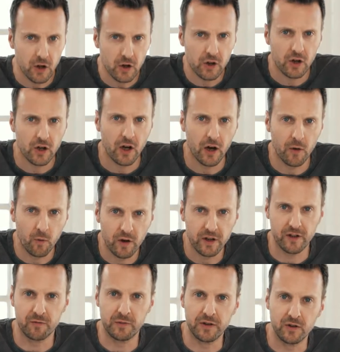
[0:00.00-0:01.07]
Look at
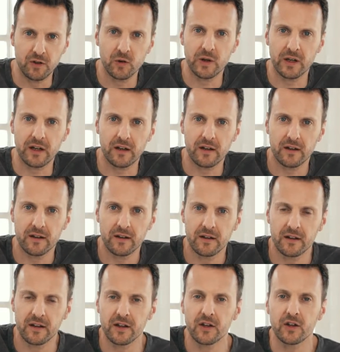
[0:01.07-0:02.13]
what you've been
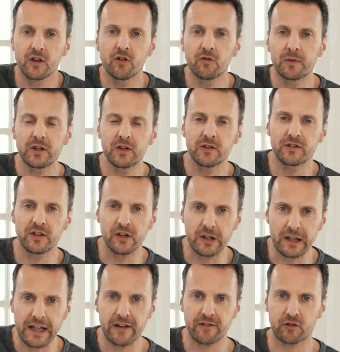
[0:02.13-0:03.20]
doing. You've been using
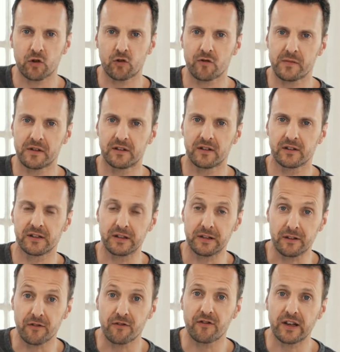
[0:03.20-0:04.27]
your leftover material
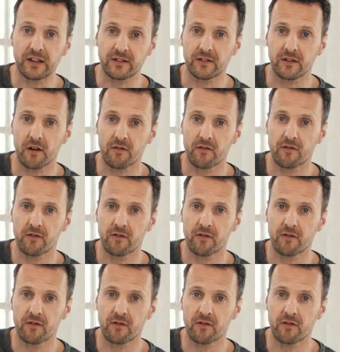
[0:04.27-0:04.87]
to fix stuff.